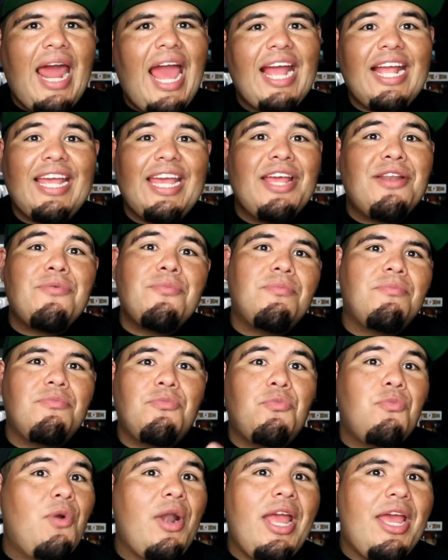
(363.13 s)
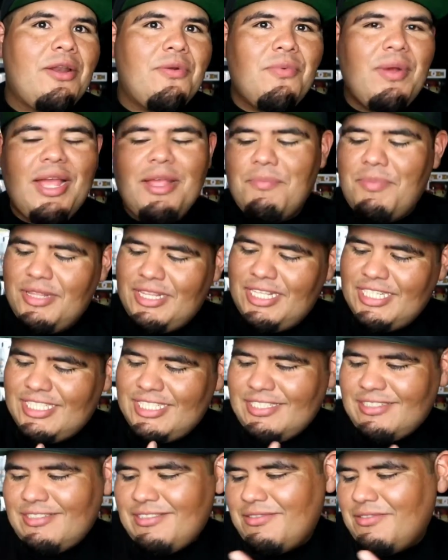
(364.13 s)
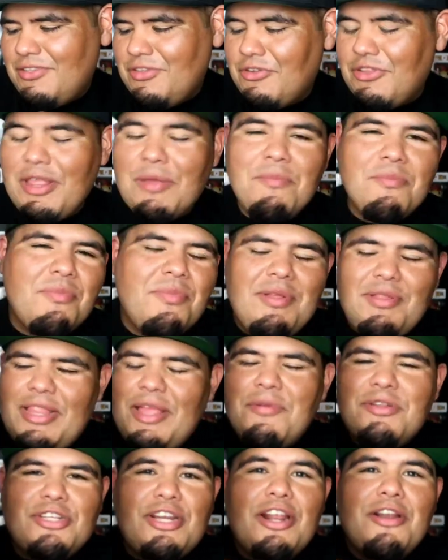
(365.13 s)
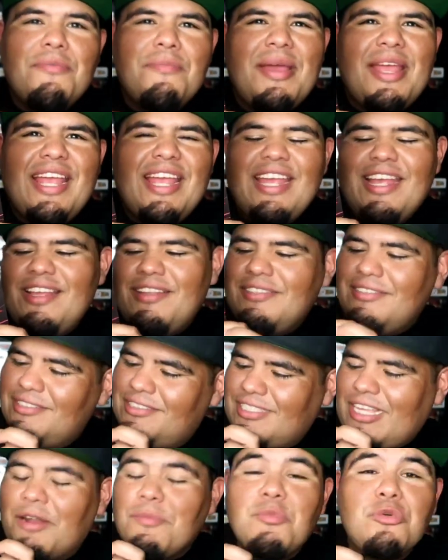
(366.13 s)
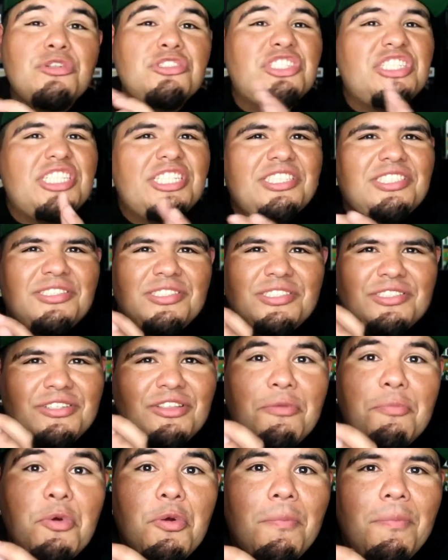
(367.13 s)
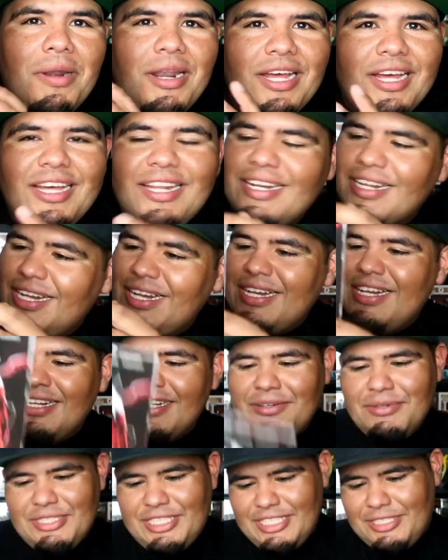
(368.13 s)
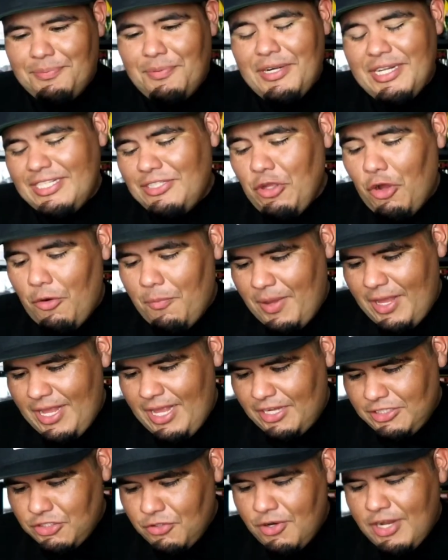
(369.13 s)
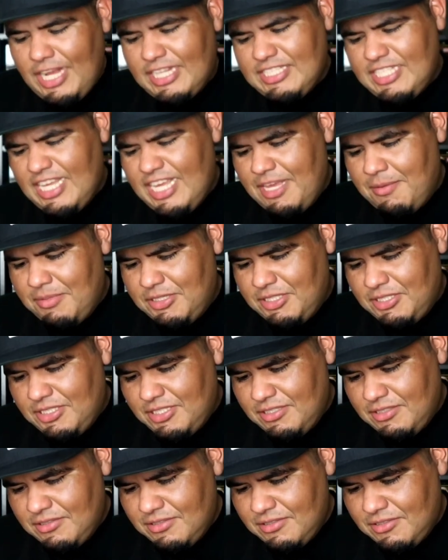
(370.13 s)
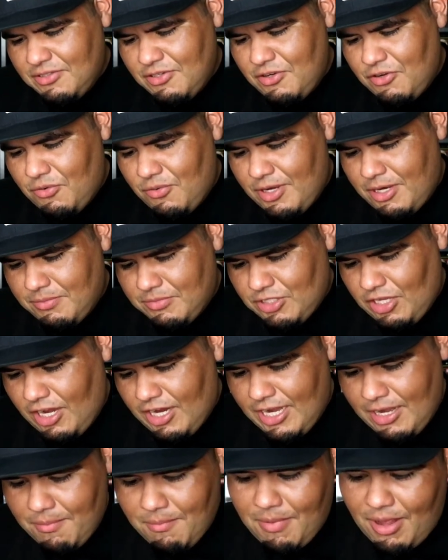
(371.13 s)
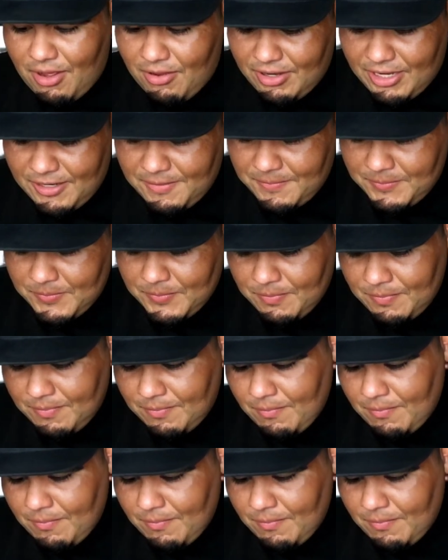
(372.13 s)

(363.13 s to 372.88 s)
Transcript: black, and red way, but they just, you know, they they try to make it sound more sinister, so they put blood, which is pretty dope. Eh? I'll show you guys the image so you know what I'm talking about. Eh?